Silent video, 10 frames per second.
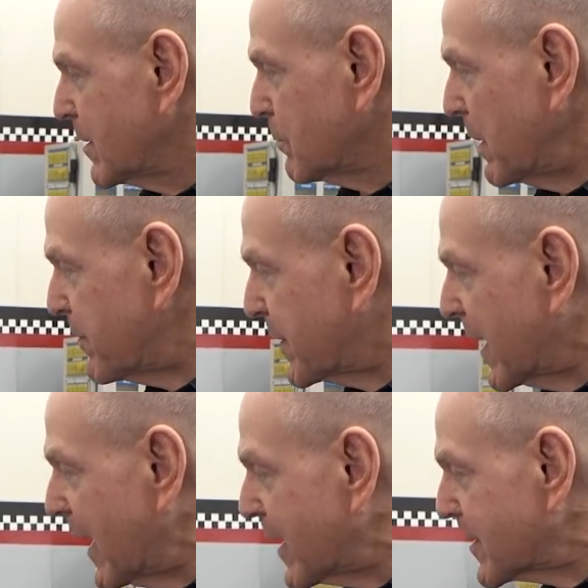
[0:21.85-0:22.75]
We've
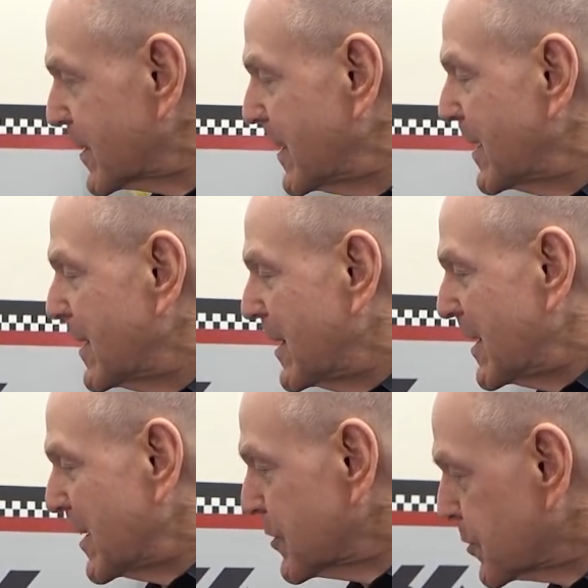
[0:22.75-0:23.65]
got
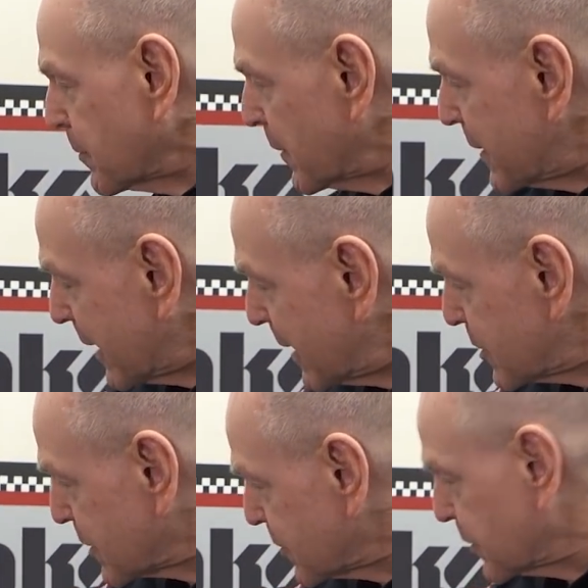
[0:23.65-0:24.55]

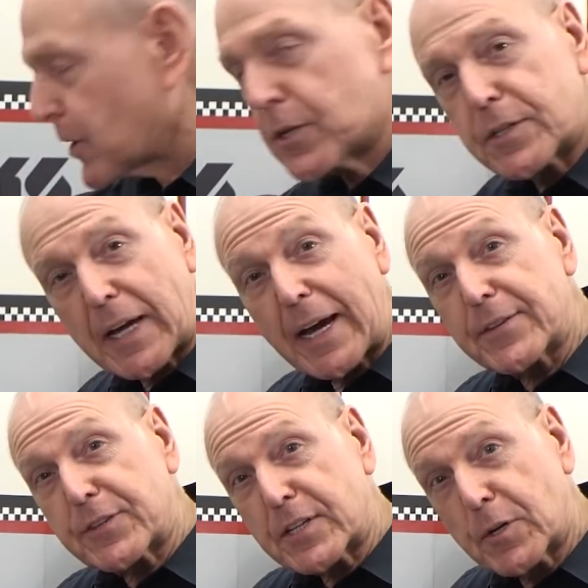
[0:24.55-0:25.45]
instrumentation to look
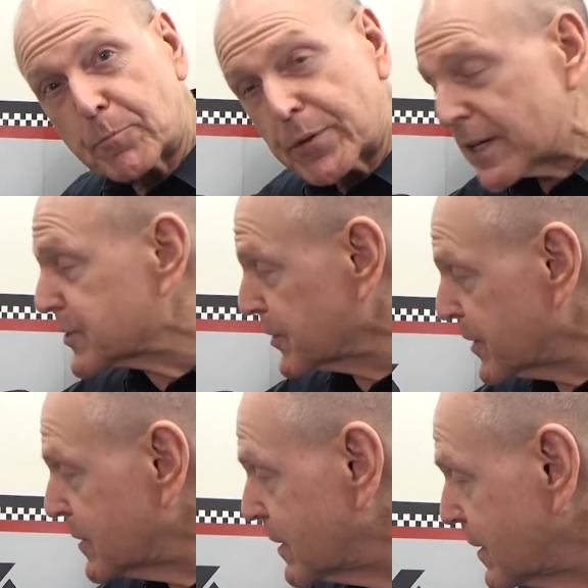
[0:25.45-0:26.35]
at the
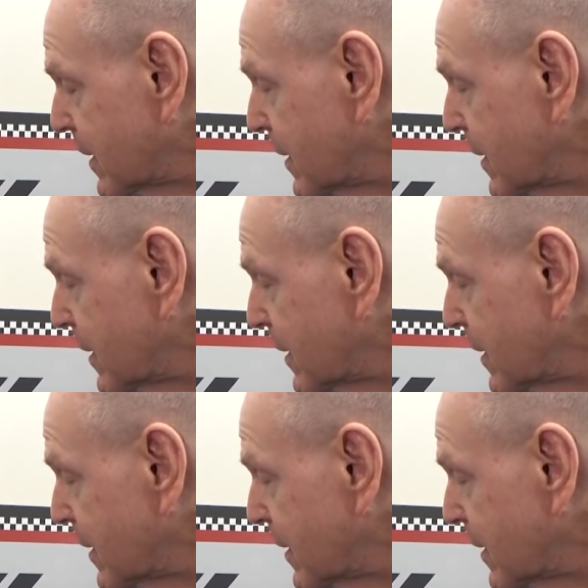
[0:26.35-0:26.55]
compressor